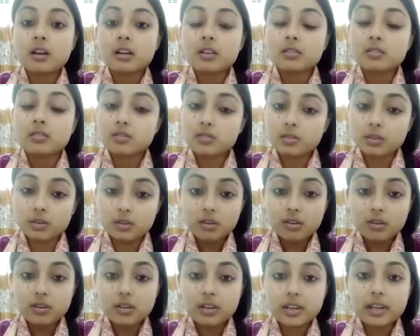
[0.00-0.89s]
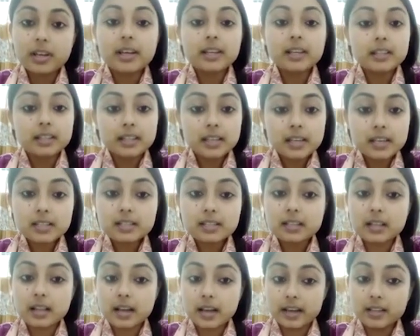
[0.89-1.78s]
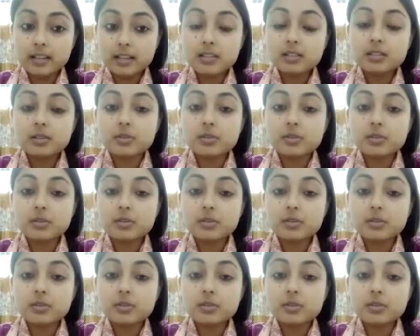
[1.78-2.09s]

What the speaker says: So, in these lines,